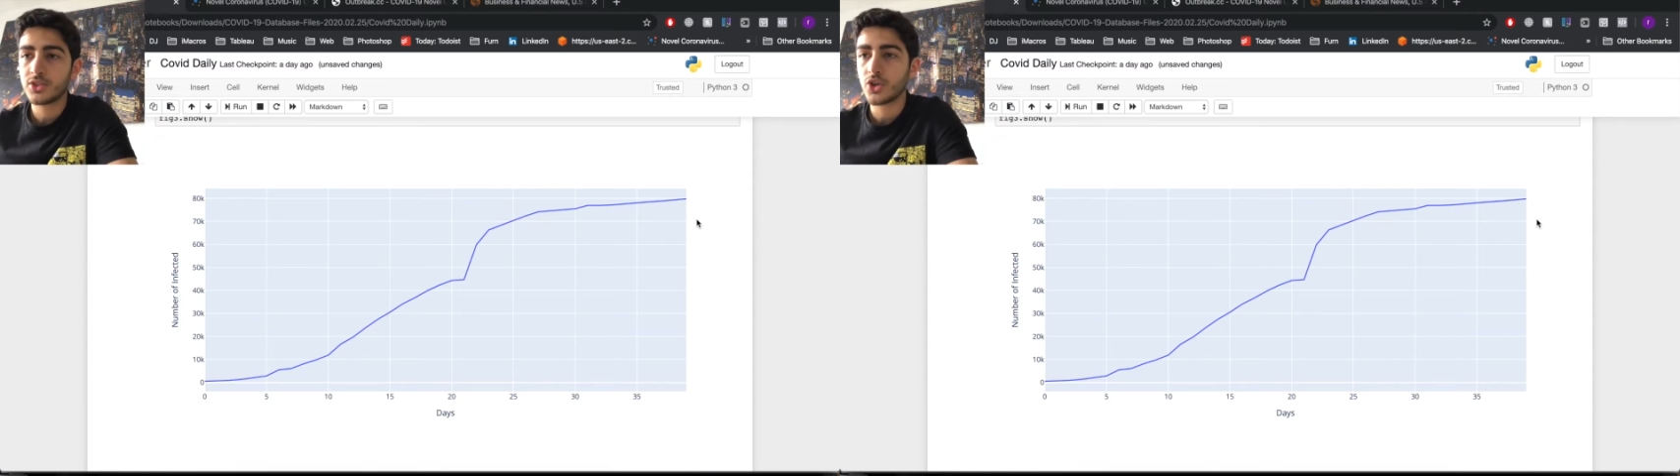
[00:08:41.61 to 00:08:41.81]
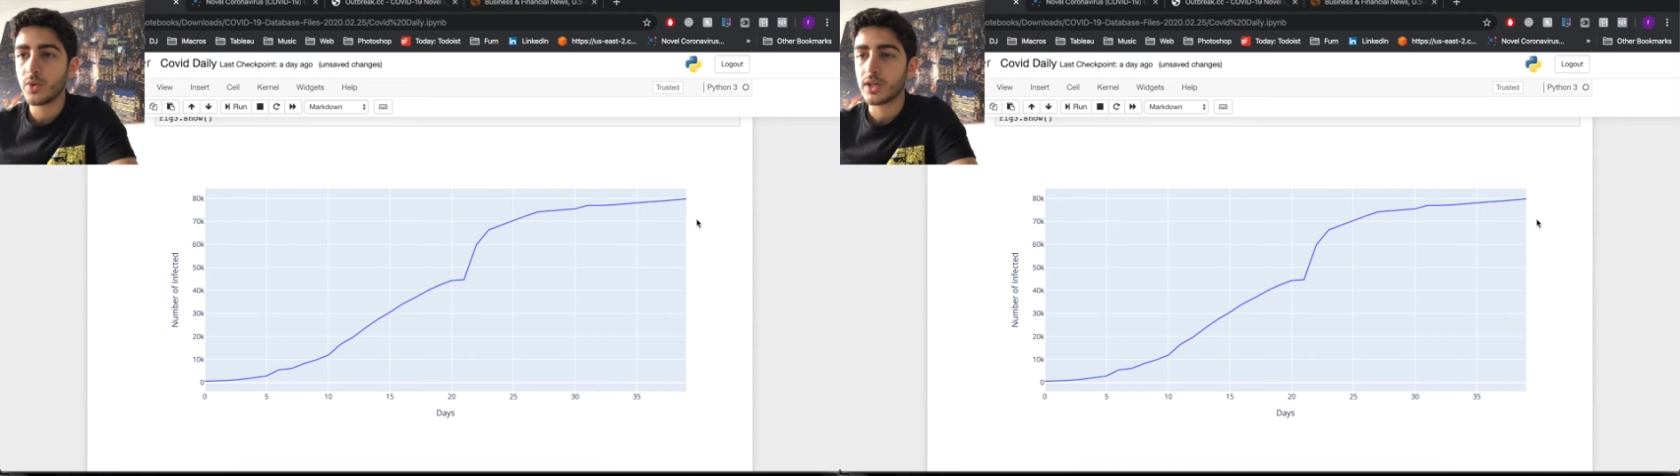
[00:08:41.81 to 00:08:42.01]

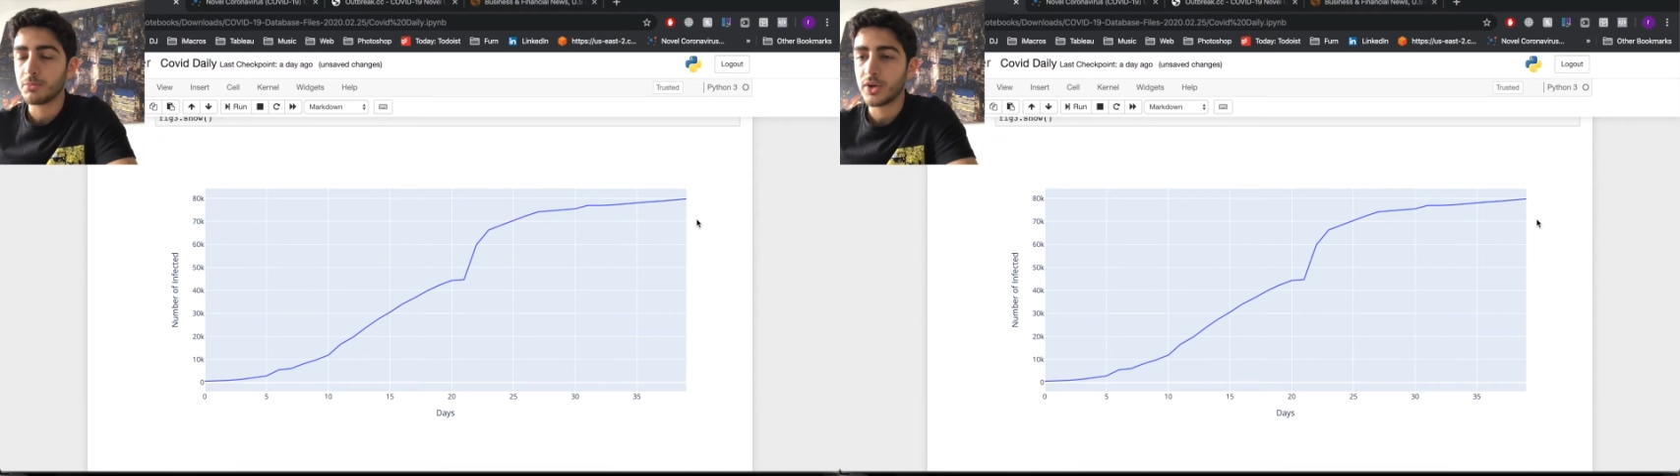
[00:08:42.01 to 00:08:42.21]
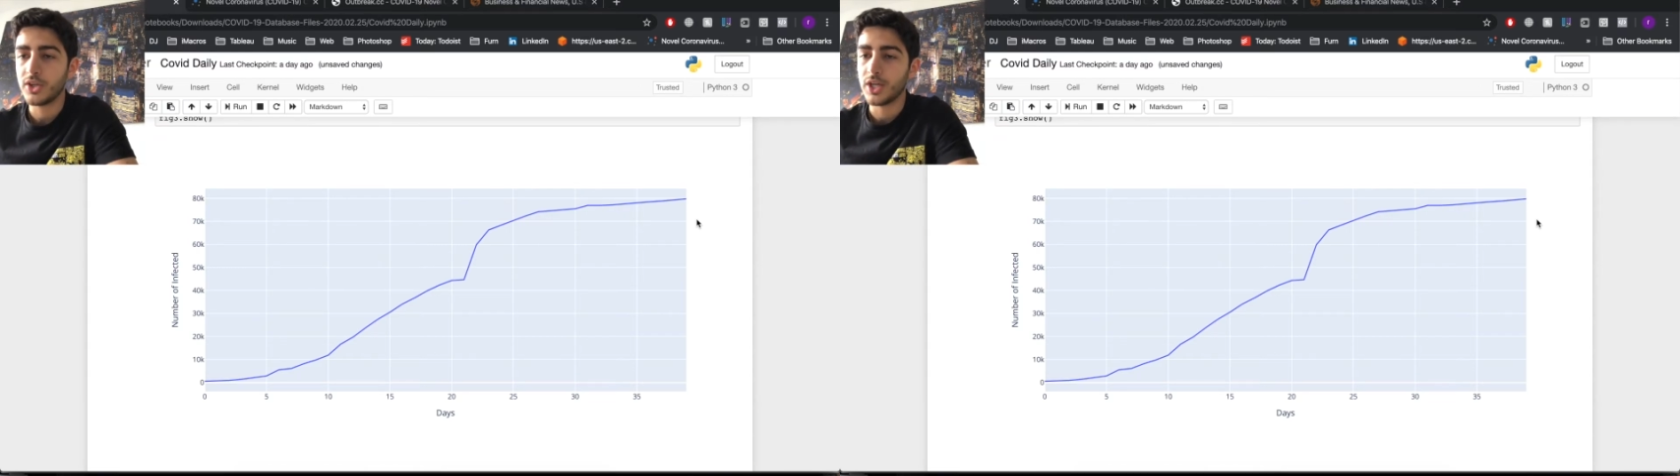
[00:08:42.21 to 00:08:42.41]
showing a
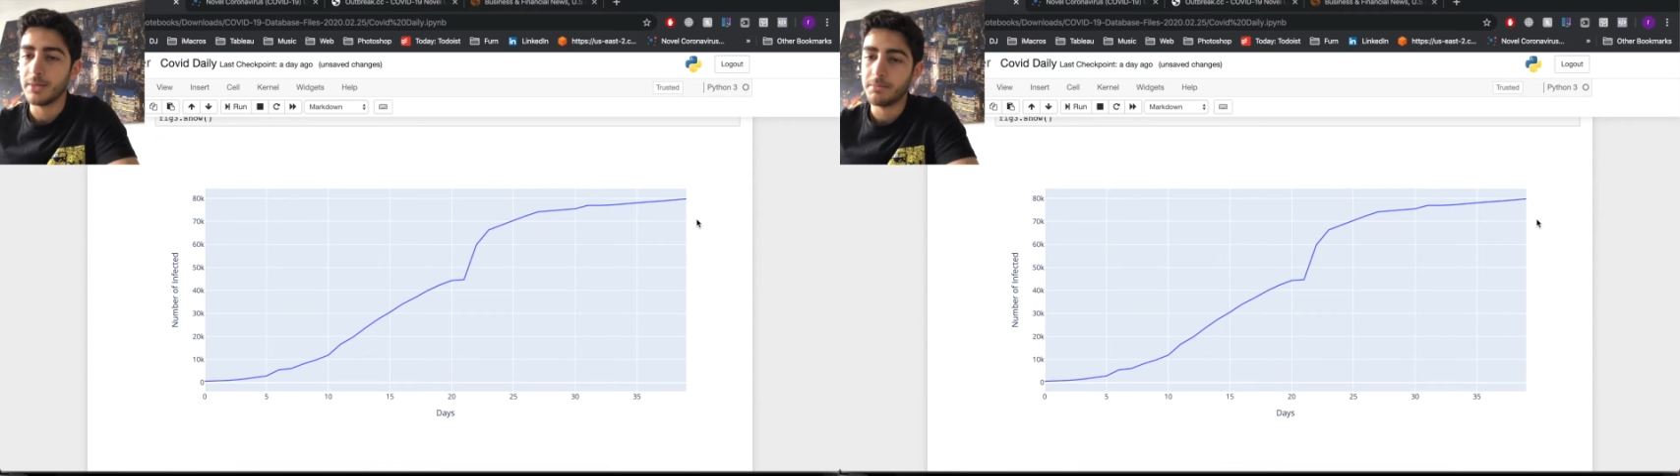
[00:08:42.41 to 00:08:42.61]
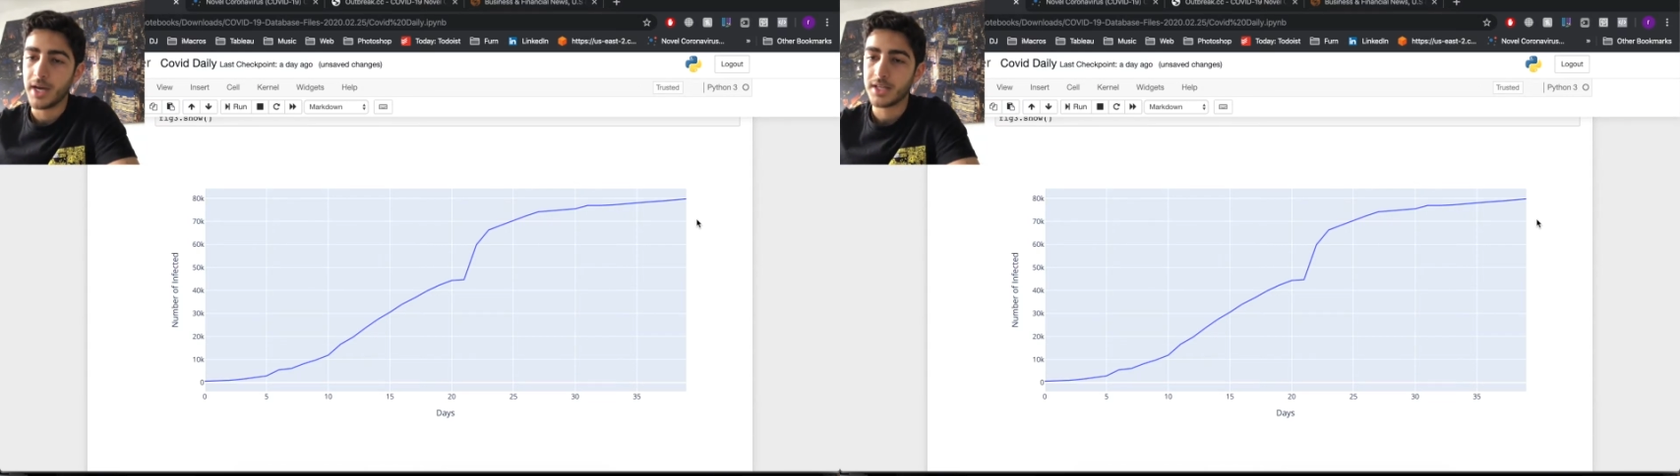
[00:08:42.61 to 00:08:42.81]
pretty good
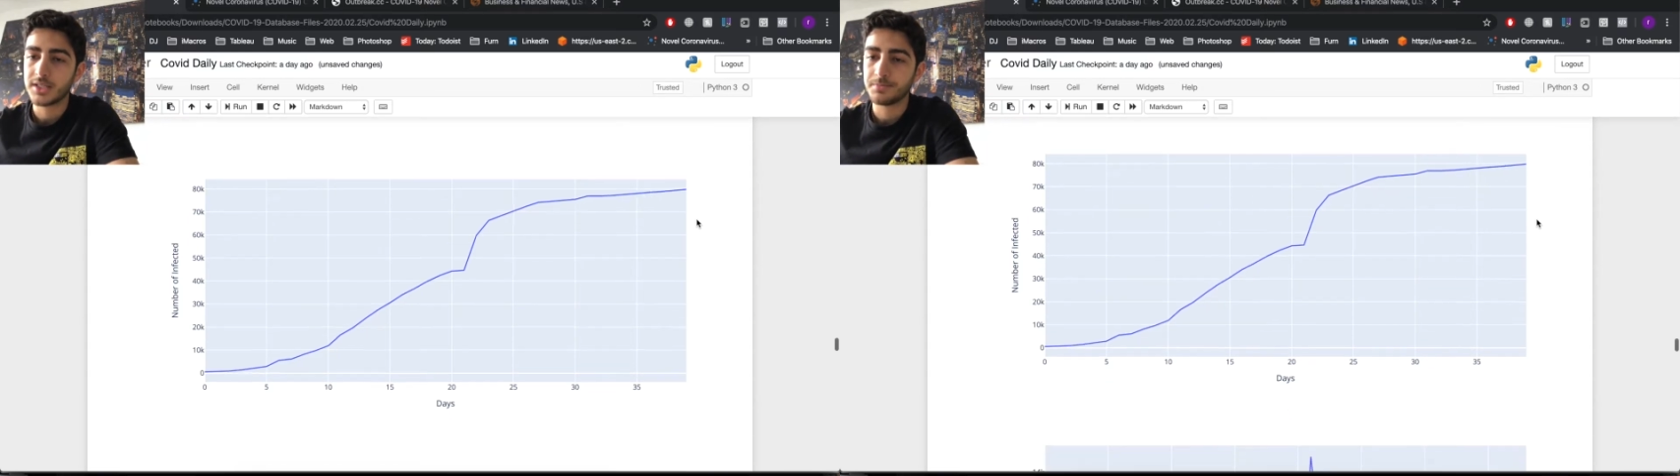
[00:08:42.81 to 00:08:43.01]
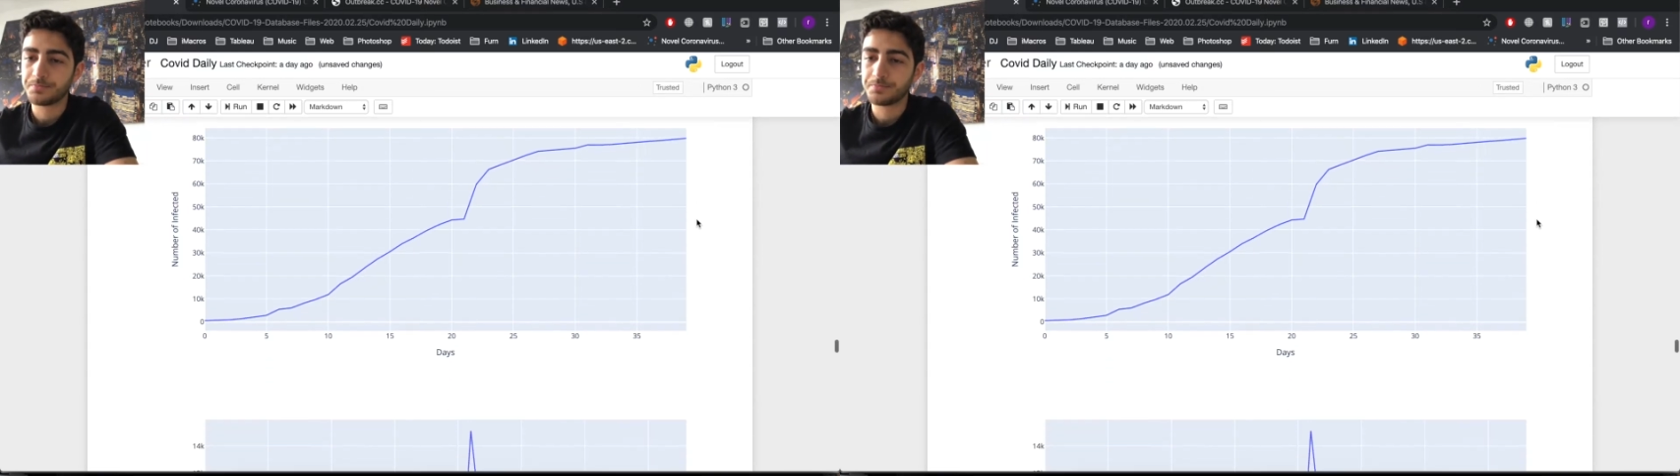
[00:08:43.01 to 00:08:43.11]
impact.